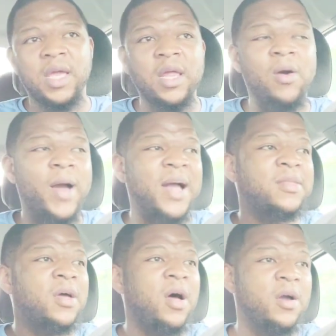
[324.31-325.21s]
He don't
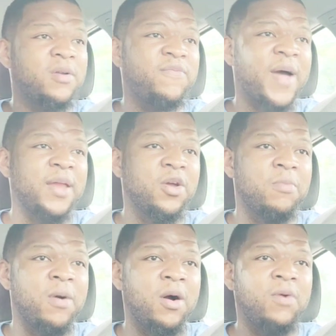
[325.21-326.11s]
got the hunger to fight
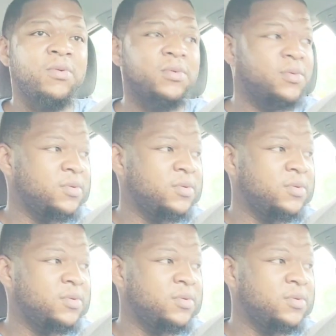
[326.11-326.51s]
no more.